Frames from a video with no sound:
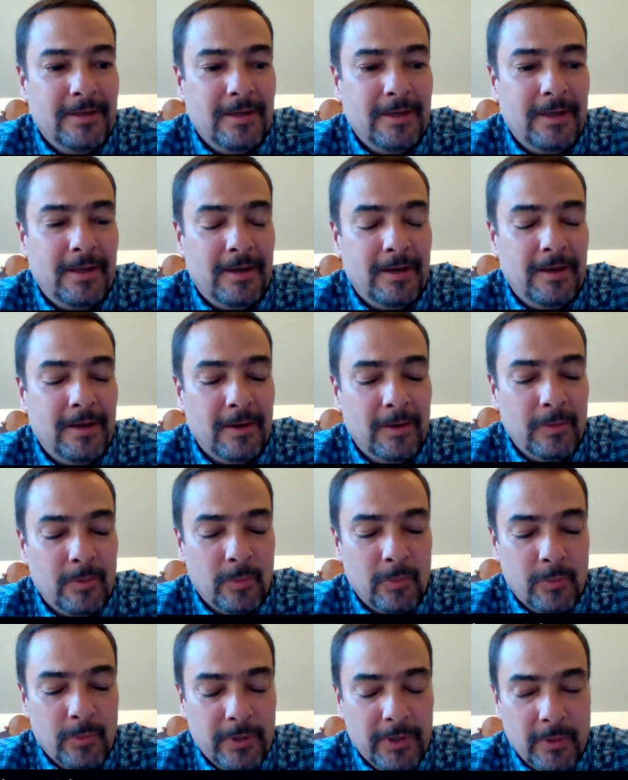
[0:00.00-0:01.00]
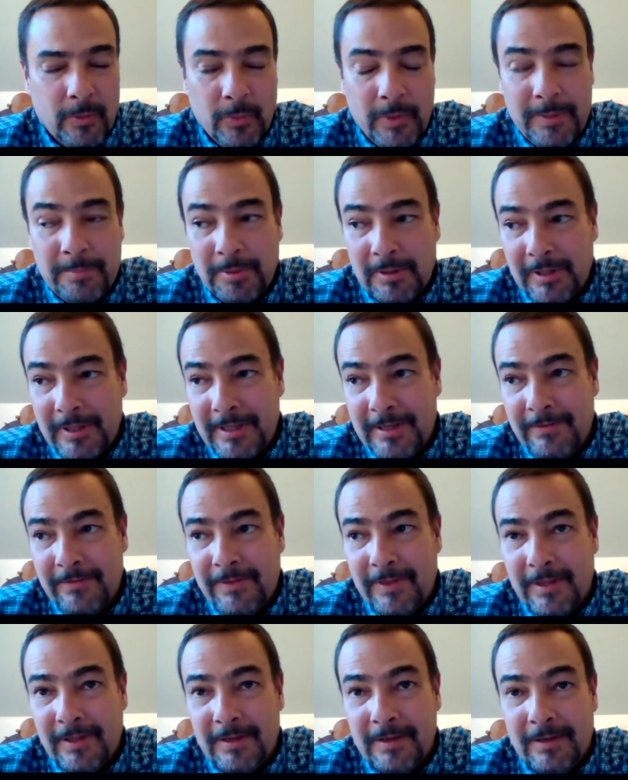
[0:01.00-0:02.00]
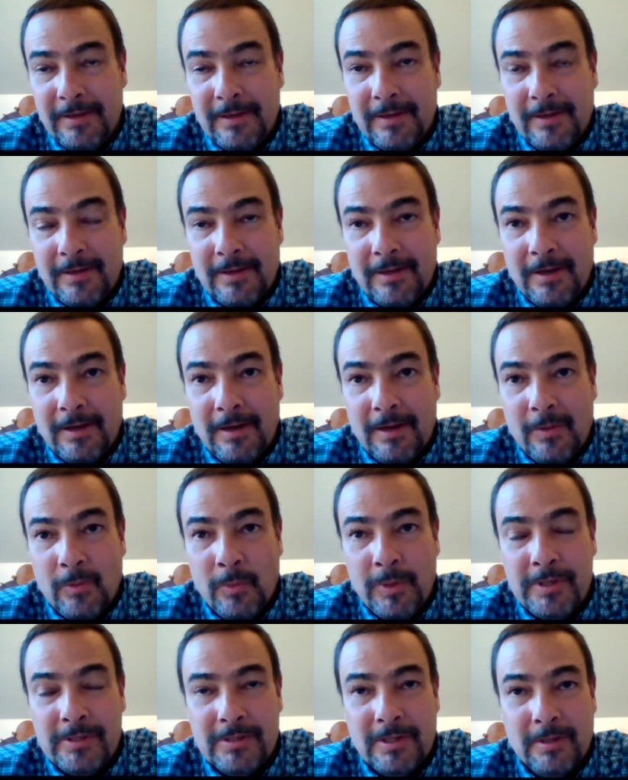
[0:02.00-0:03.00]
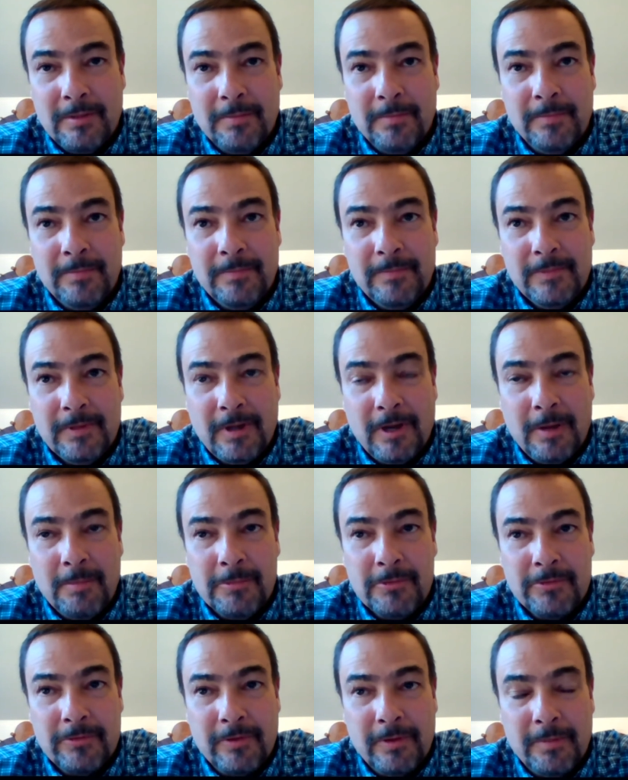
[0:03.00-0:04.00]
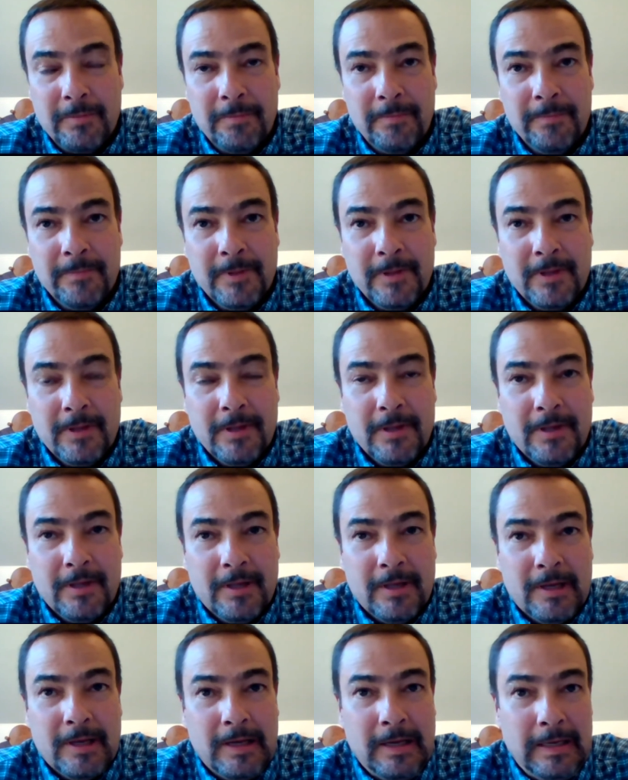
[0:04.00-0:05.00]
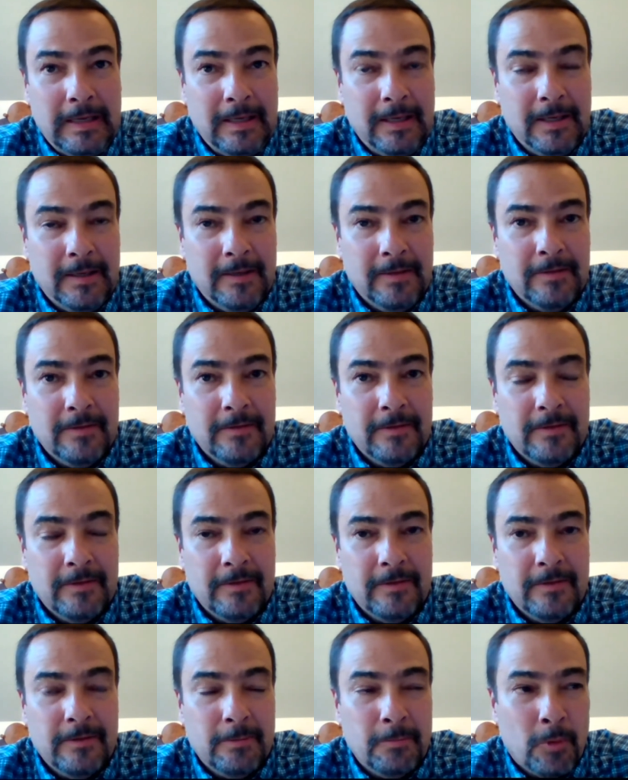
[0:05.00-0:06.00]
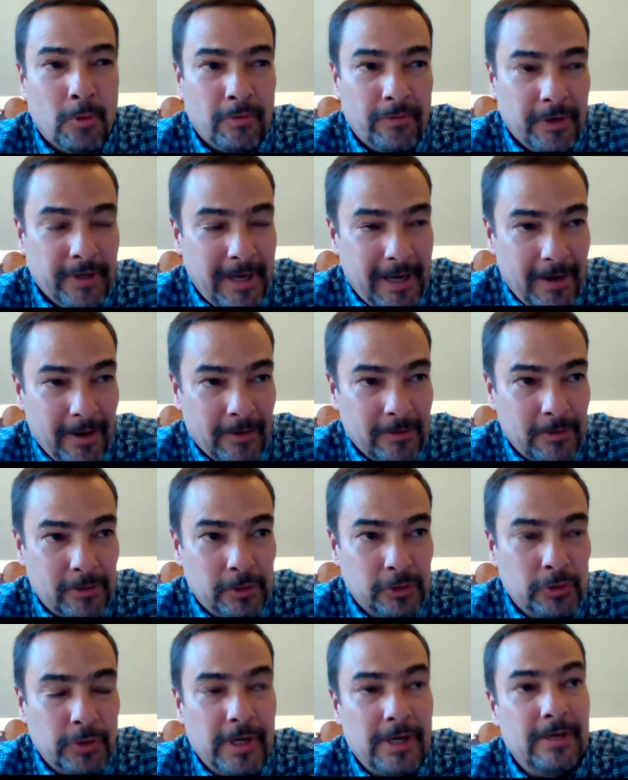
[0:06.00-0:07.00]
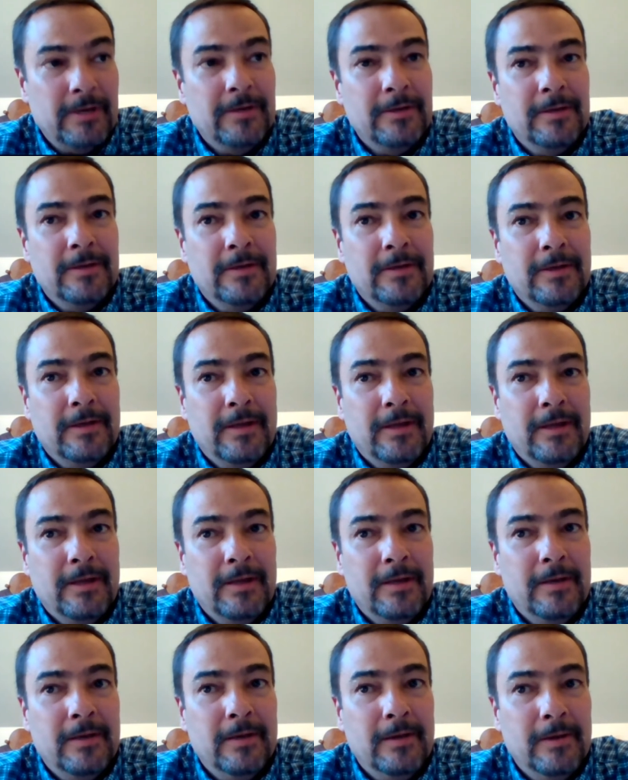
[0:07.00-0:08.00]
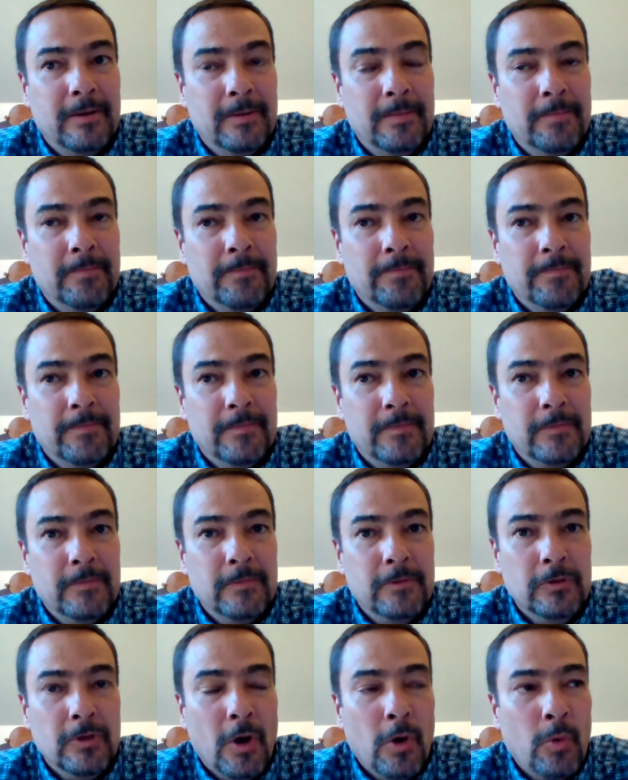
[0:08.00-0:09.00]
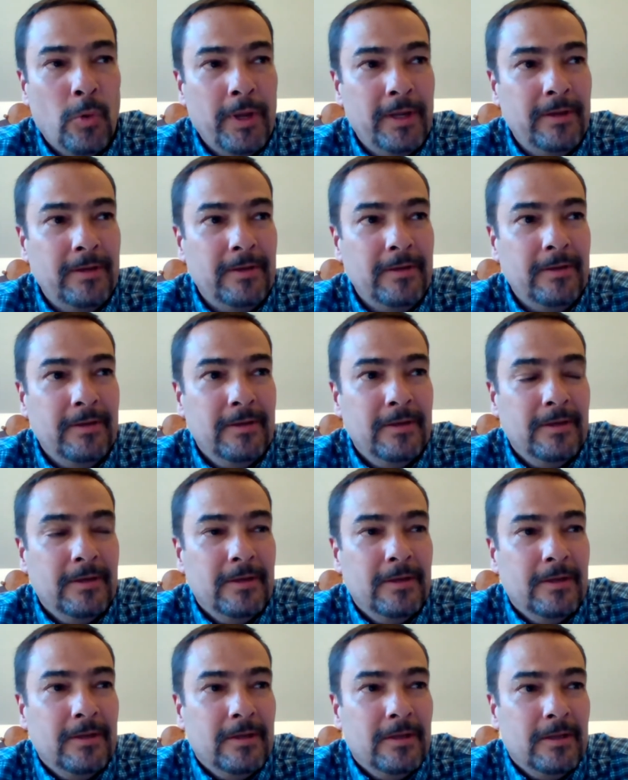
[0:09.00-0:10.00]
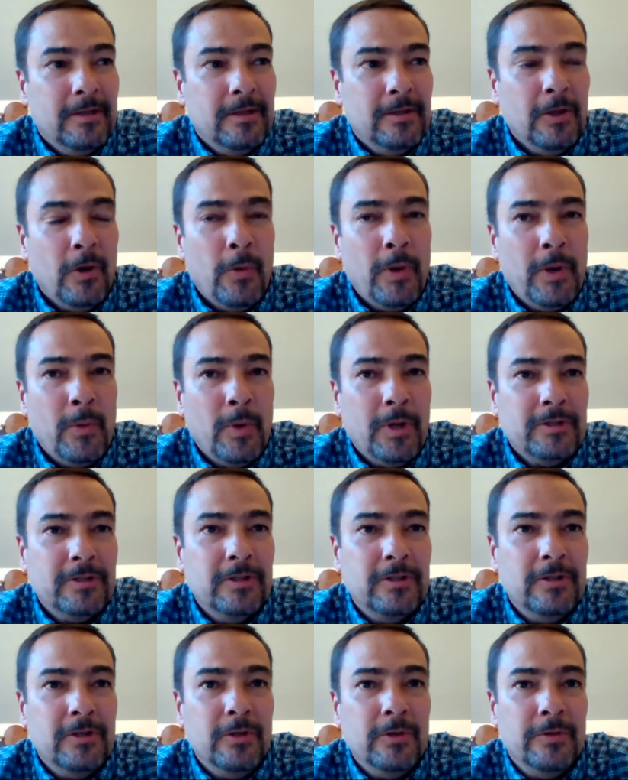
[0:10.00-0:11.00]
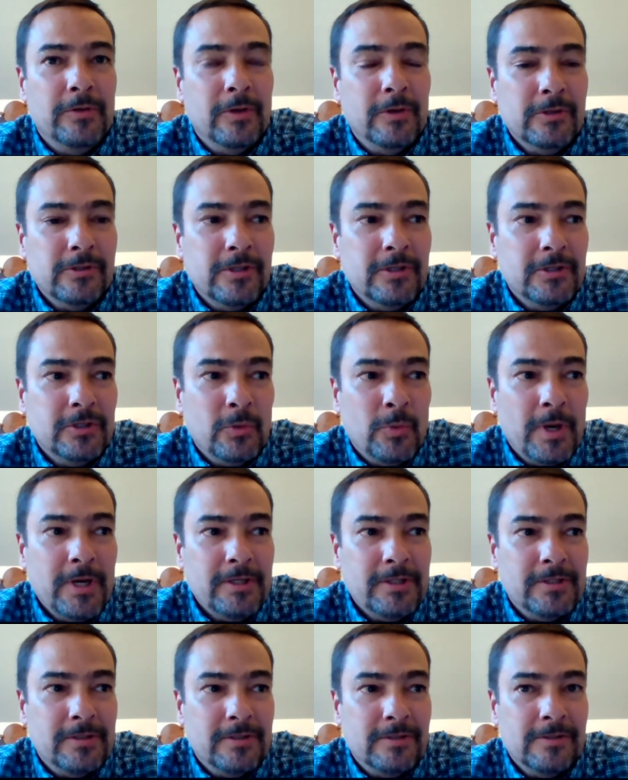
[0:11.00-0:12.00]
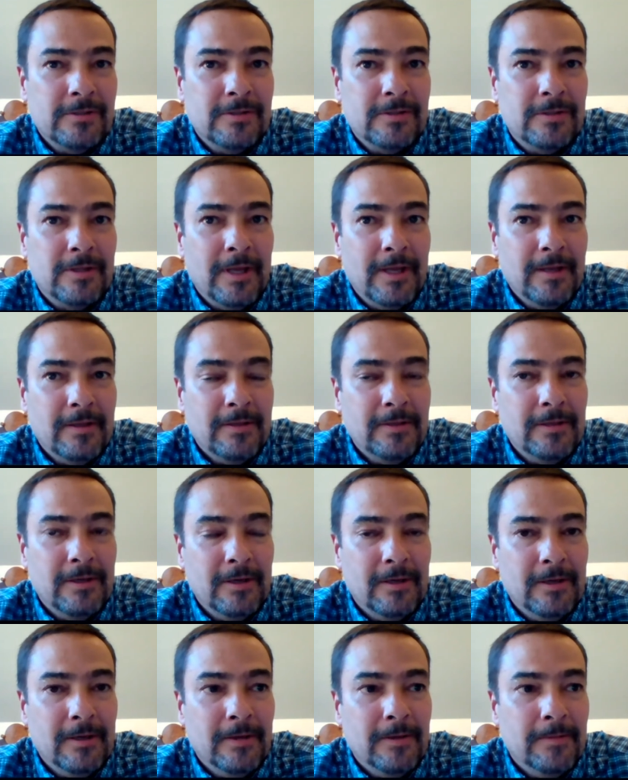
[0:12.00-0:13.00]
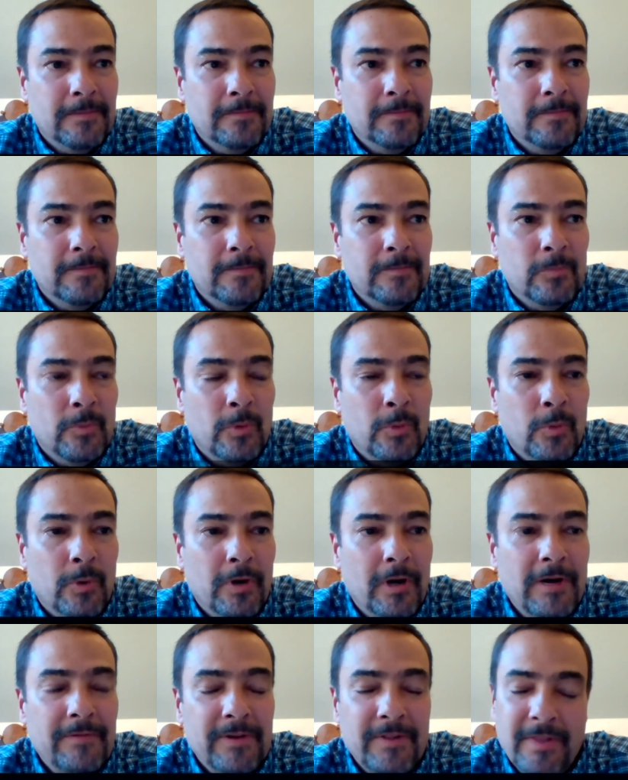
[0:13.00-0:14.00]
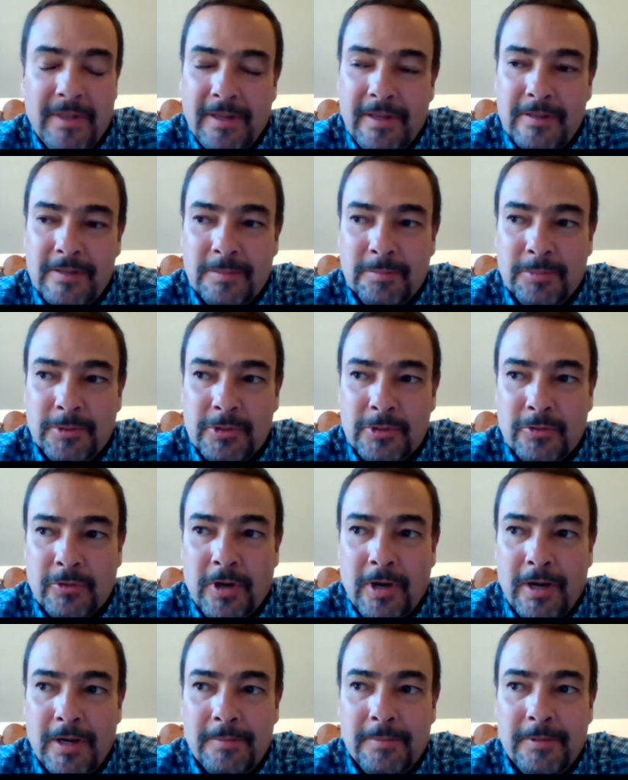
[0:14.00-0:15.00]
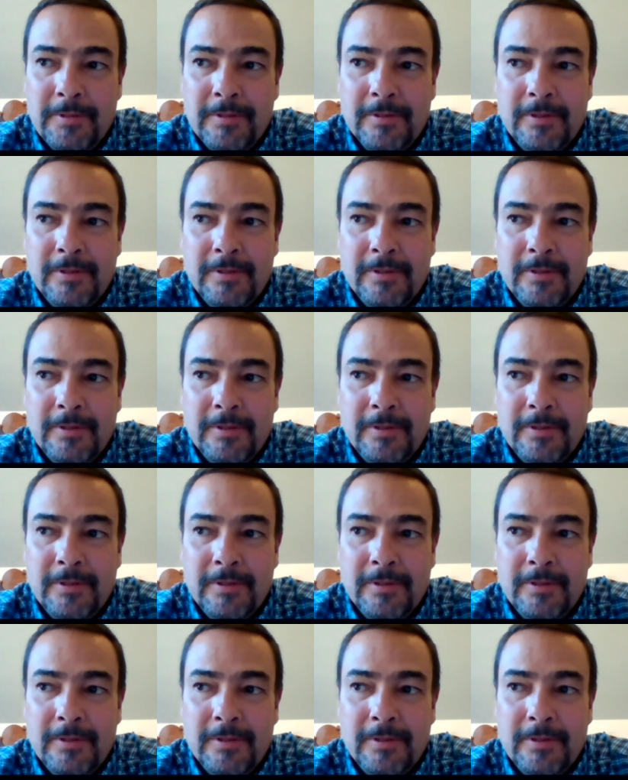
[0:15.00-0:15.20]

And we believe that wisdom comes from more of a character trait, and knowing what to do in those situations that where everything isn't prescribed.